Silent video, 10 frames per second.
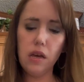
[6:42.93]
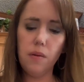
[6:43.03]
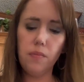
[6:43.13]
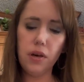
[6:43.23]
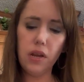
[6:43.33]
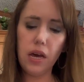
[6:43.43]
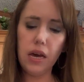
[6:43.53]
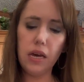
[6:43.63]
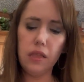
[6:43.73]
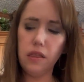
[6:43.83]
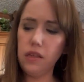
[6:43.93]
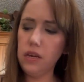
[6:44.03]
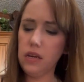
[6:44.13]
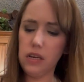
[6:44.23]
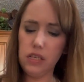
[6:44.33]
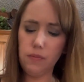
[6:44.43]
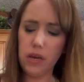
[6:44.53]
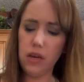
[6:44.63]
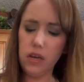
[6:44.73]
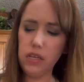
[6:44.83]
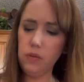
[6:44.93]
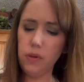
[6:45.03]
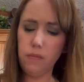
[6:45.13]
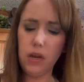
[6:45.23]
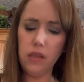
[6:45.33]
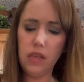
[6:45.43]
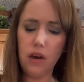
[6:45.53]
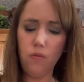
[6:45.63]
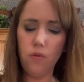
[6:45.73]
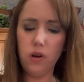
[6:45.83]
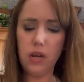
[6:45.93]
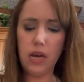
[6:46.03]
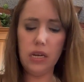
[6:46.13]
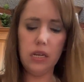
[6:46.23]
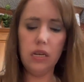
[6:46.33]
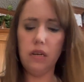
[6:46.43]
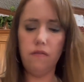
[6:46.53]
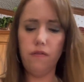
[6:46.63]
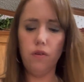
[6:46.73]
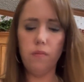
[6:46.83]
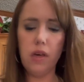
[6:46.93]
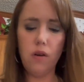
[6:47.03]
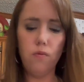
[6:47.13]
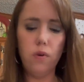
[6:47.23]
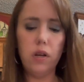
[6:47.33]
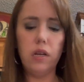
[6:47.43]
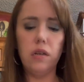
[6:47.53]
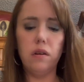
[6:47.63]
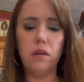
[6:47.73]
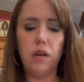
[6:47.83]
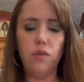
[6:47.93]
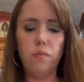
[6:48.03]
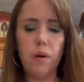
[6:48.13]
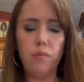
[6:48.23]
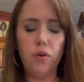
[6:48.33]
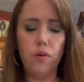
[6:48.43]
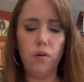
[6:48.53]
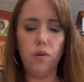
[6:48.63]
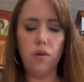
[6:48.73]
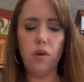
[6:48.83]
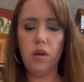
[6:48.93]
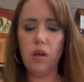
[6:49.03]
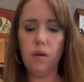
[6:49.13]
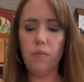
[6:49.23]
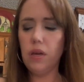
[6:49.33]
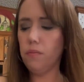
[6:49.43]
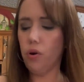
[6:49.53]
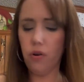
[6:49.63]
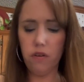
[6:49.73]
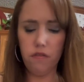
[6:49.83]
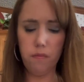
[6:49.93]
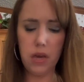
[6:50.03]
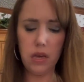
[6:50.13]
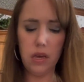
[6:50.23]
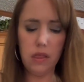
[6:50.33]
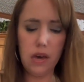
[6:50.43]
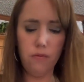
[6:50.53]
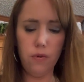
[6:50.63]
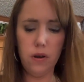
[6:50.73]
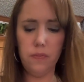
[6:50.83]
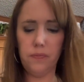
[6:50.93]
but I think because my husband made that one, I didn't film that one. I don't remember being part of making that one.